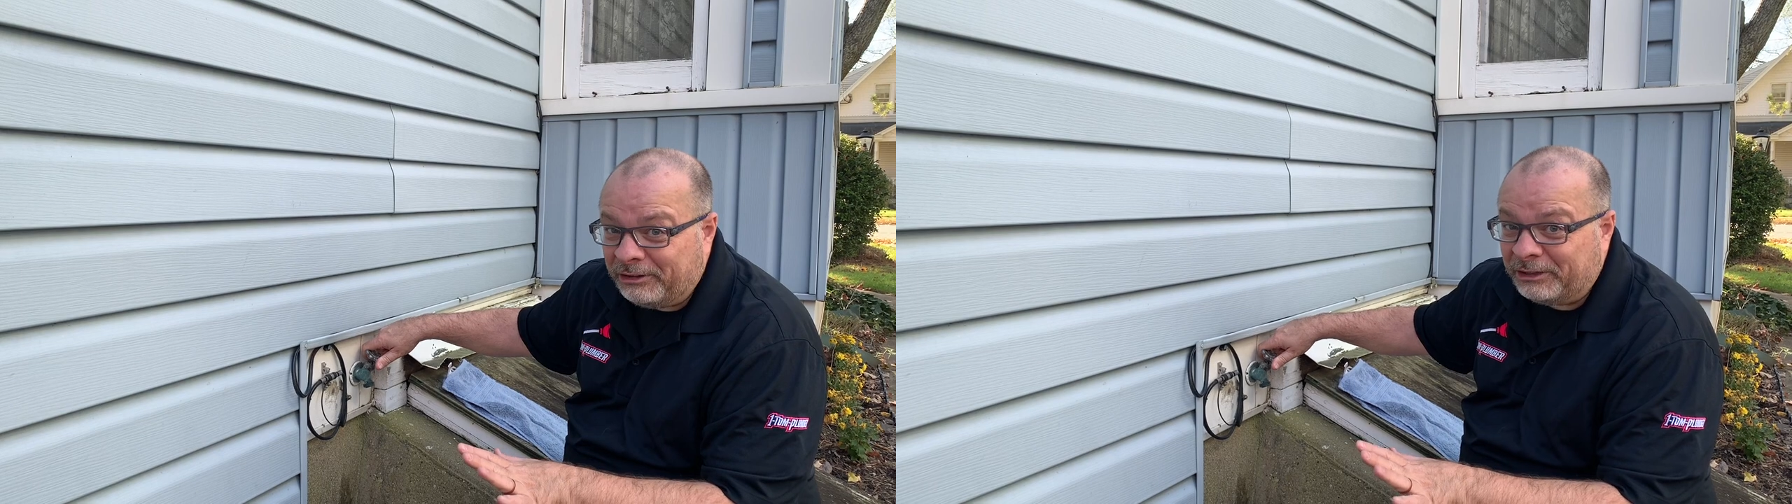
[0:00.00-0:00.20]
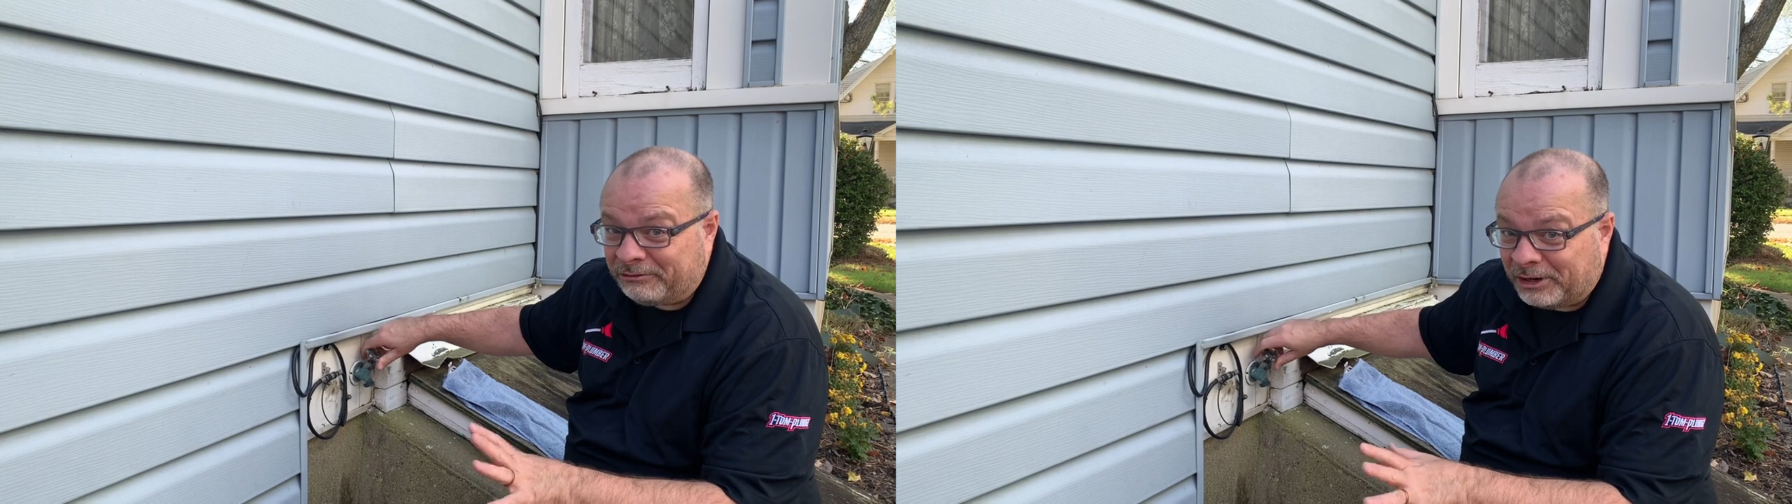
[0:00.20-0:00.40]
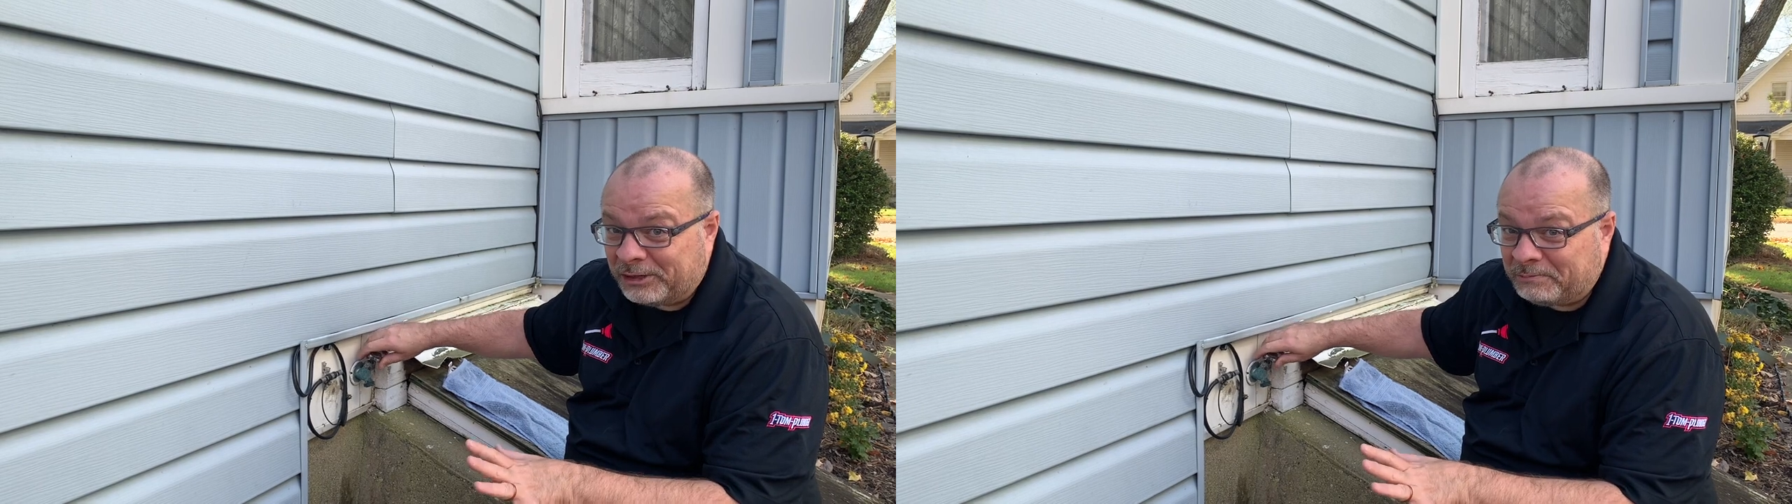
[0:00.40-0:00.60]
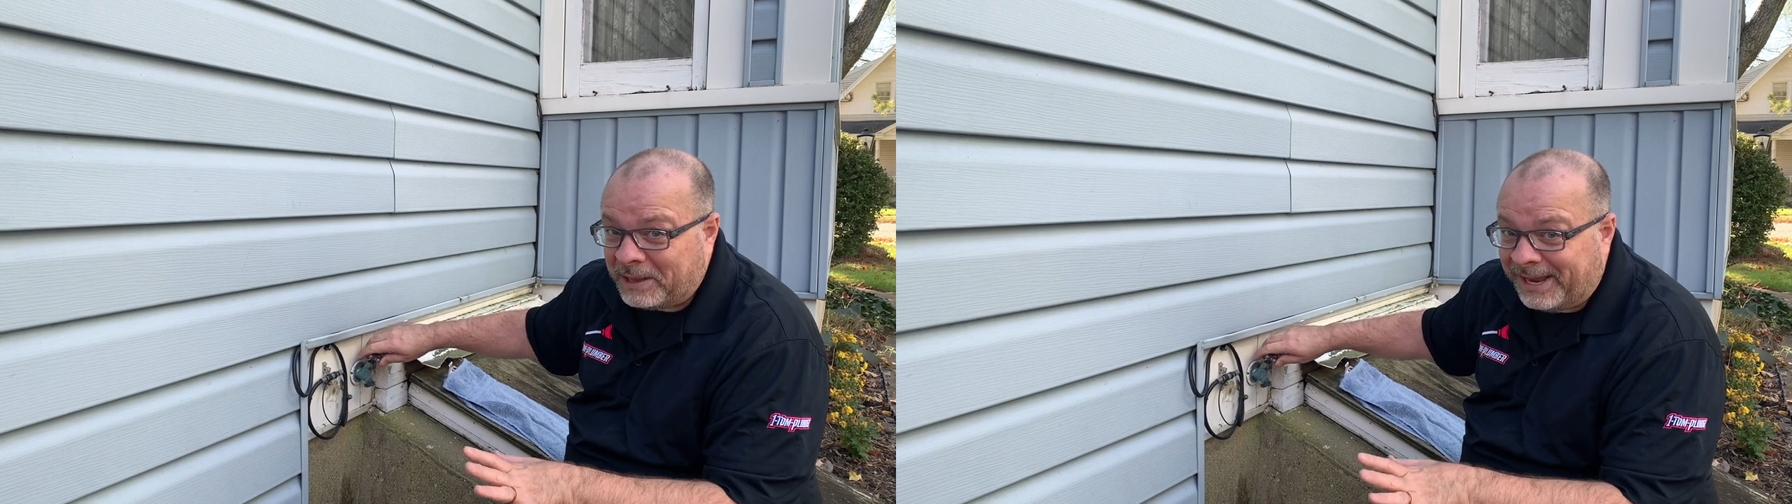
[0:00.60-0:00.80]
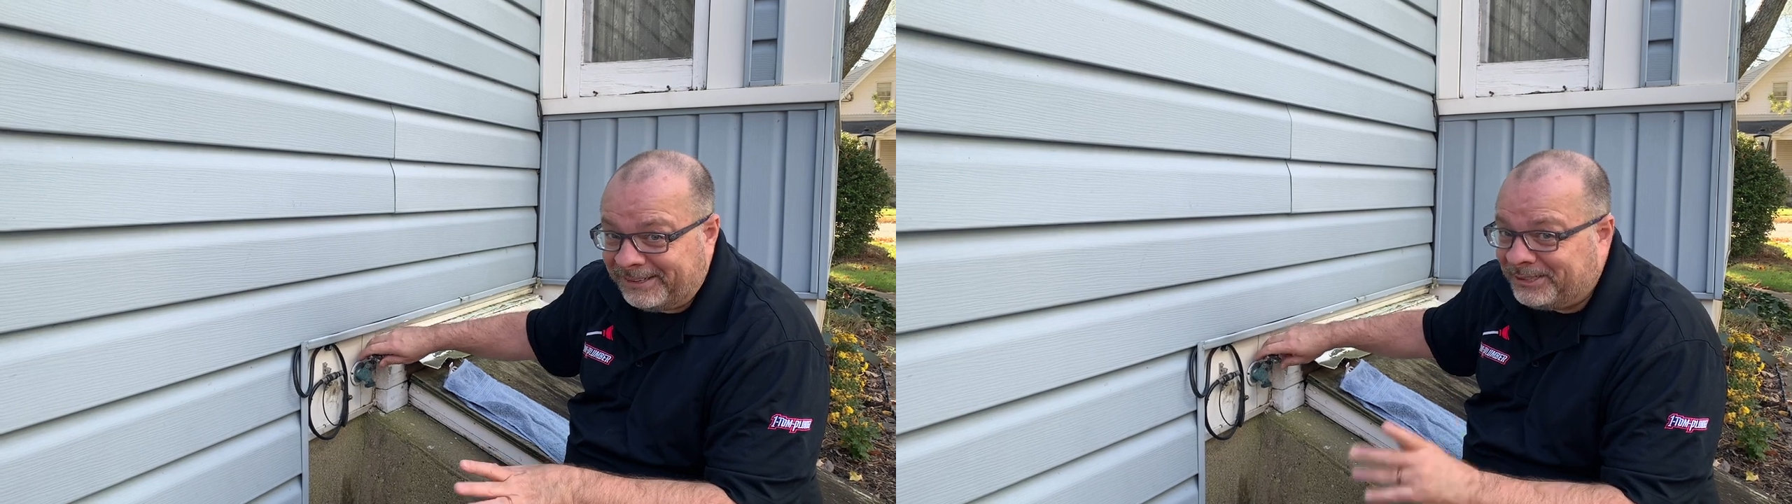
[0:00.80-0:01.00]
in the first
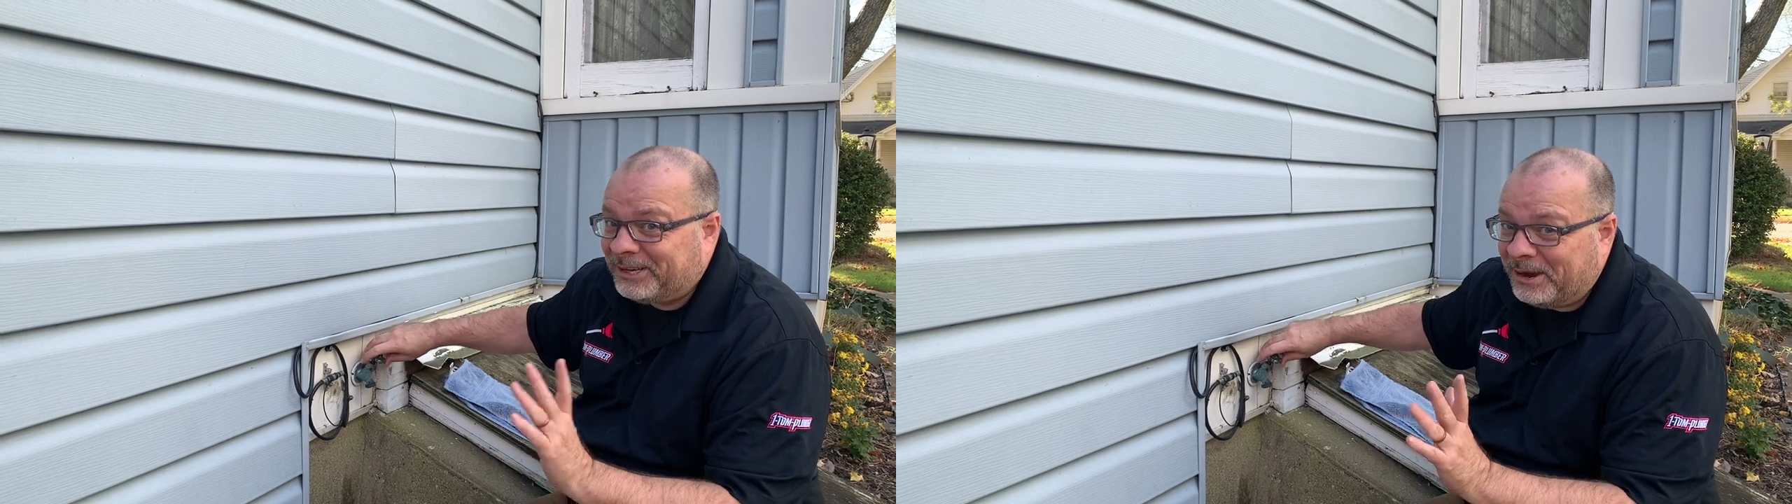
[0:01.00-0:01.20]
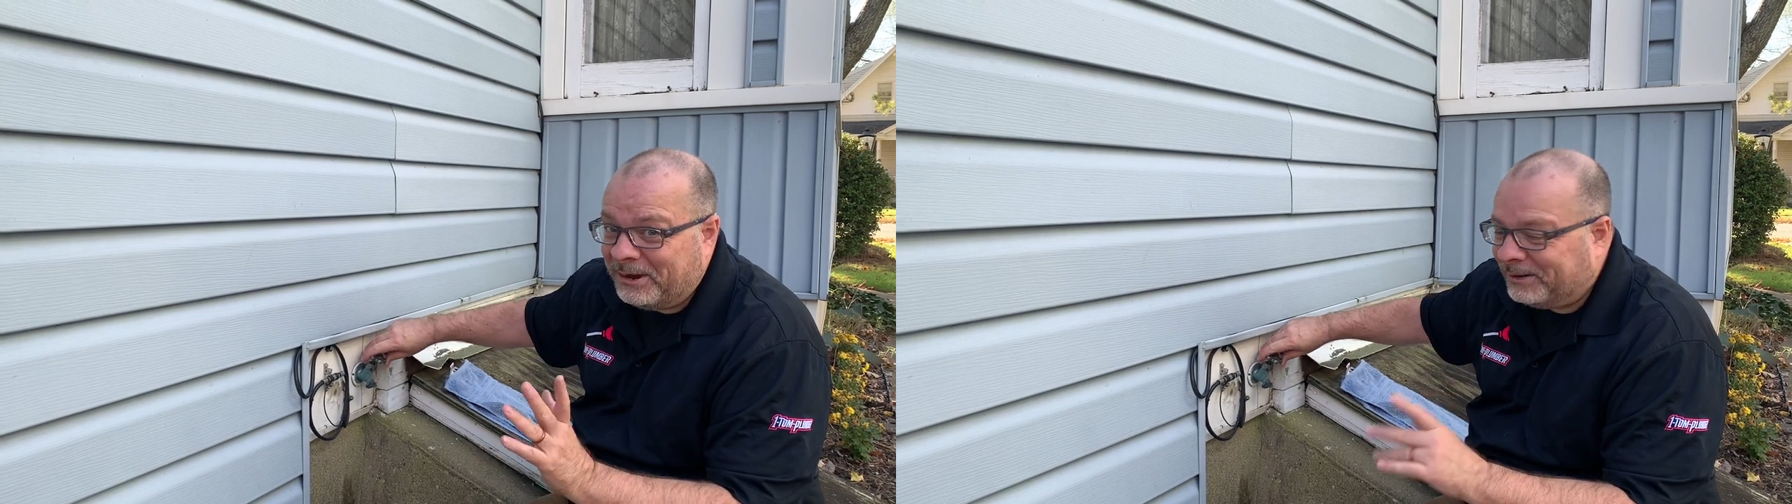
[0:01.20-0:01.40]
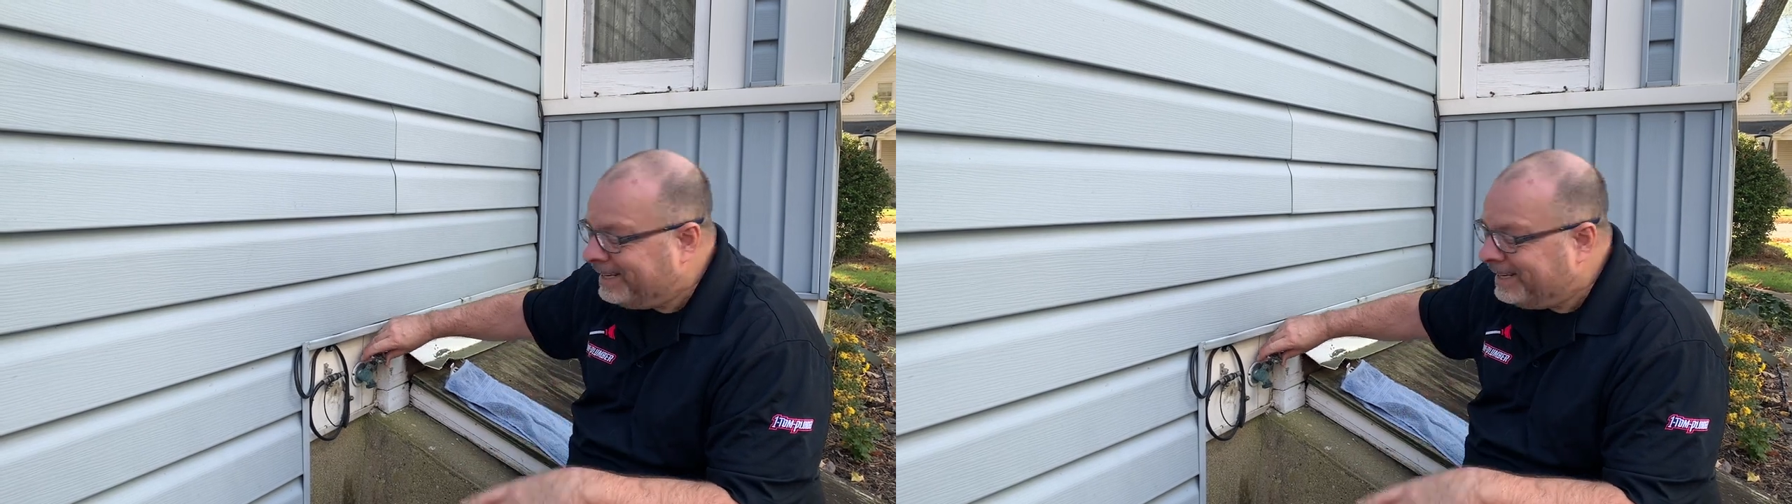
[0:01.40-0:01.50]
place. So